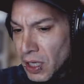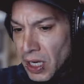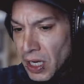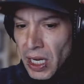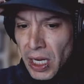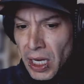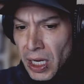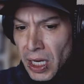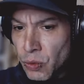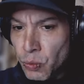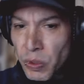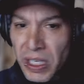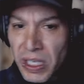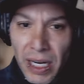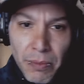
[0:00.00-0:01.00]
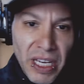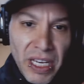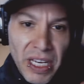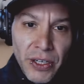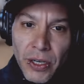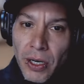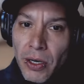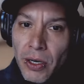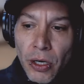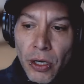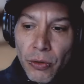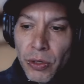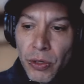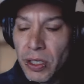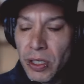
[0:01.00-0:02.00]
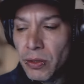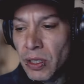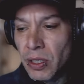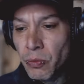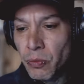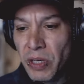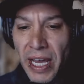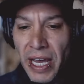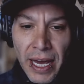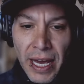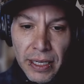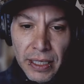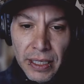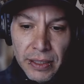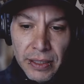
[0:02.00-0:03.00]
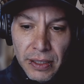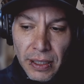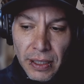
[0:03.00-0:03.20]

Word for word: and we kind of made it our own, and and we added.